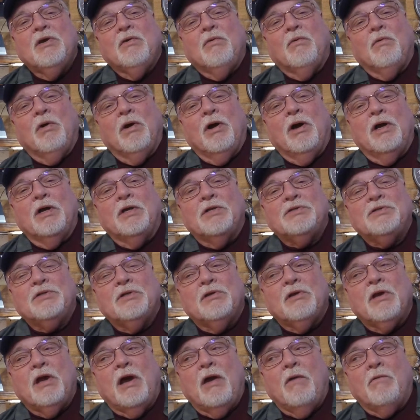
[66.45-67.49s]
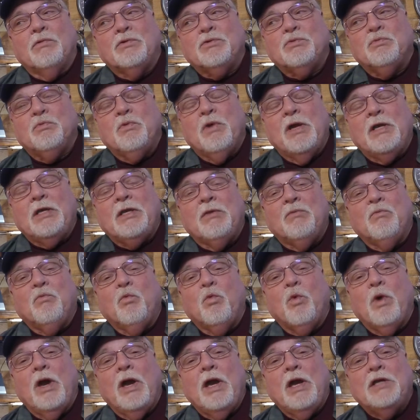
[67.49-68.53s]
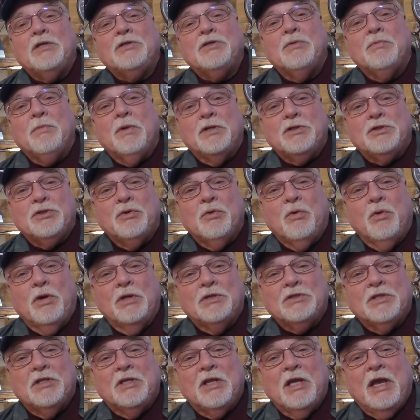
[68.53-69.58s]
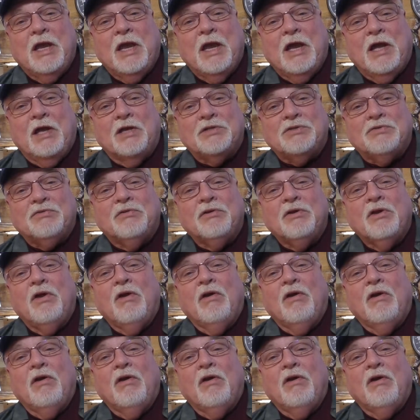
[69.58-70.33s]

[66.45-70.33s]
was I was making way too much noise in the house,